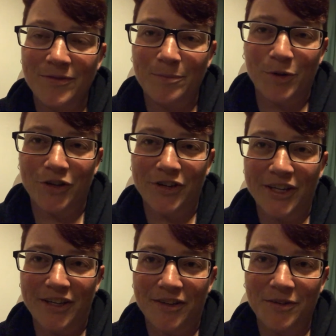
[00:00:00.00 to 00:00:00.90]

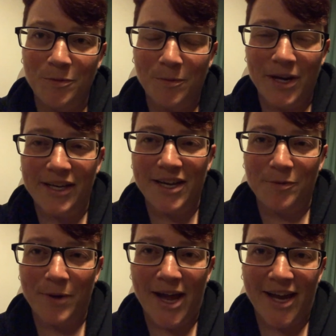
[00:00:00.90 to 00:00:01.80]
murdering Wendy
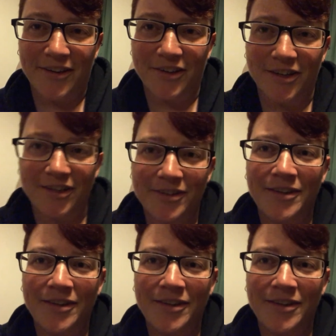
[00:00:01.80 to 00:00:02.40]
N. Wagner,